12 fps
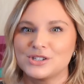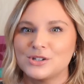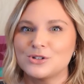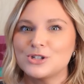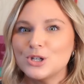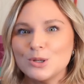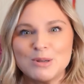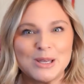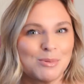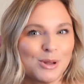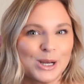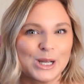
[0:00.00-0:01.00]
So two
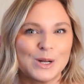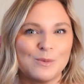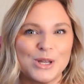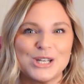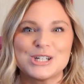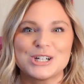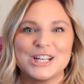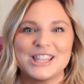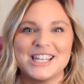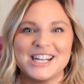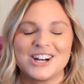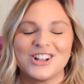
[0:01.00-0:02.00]
people are gonna win during
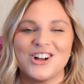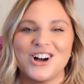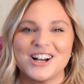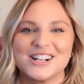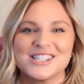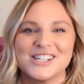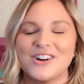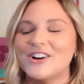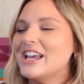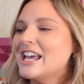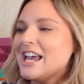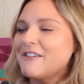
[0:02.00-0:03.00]
the knit along. So
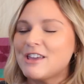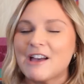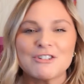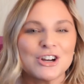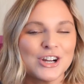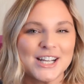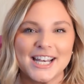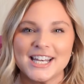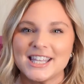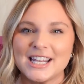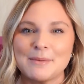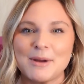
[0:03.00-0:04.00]
if you haven't heard
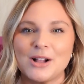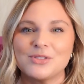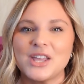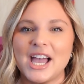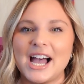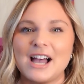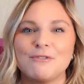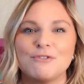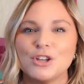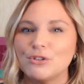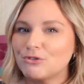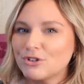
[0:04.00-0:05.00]
anything about that,
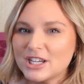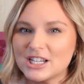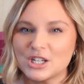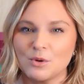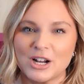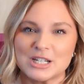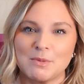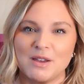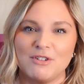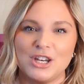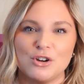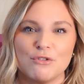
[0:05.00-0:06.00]
feel free to watch my
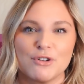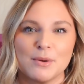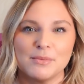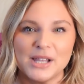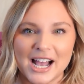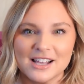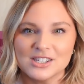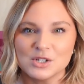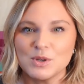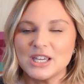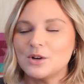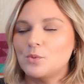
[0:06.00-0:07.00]
video from last
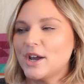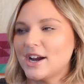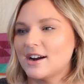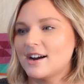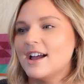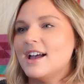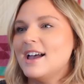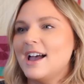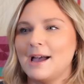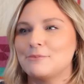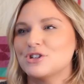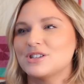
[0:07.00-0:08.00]
week where
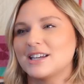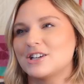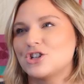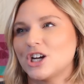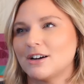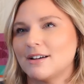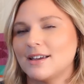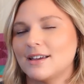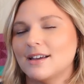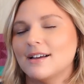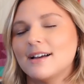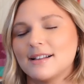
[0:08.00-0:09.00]
I'm just like
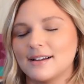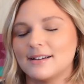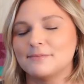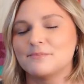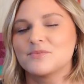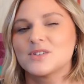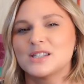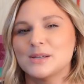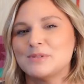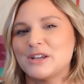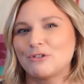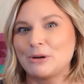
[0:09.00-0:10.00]
sharing some
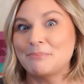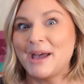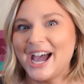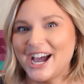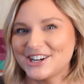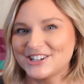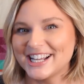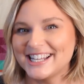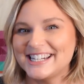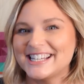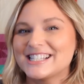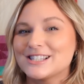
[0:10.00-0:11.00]
different pattern
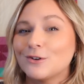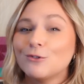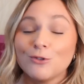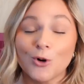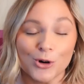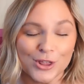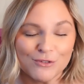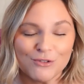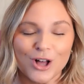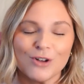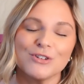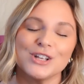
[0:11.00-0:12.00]
ideas for the
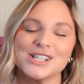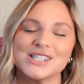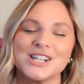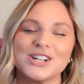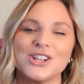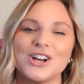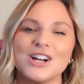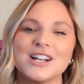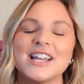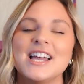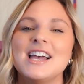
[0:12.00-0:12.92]
Fall Feels Knit Along.